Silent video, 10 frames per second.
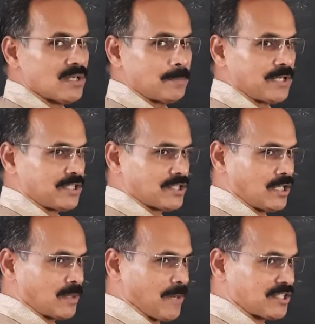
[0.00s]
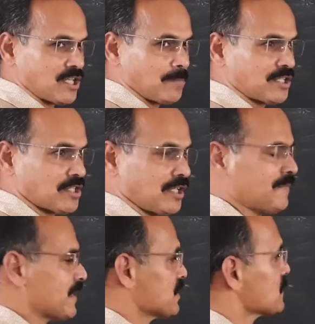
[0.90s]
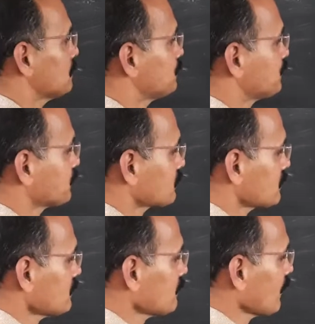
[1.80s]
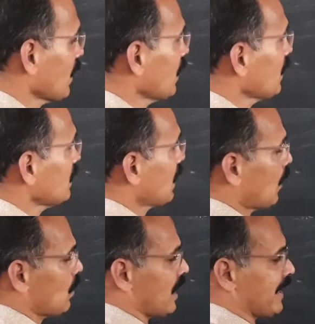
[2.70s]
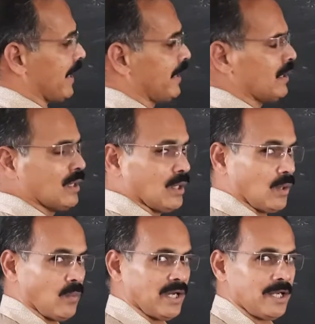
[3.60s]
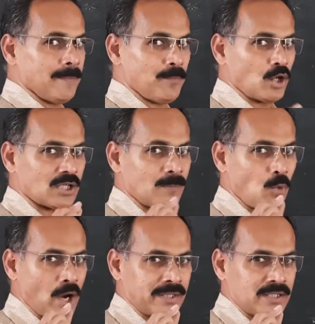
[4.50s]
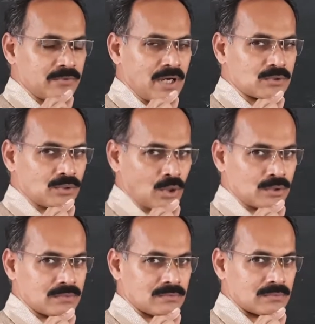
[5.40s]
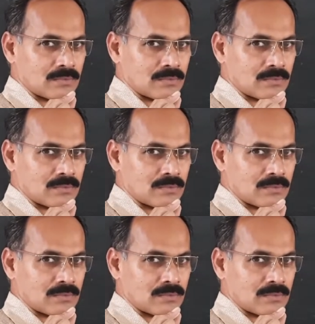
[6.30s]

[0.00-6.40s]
pressure, partial pressure difference. Now again, one important point you have to note: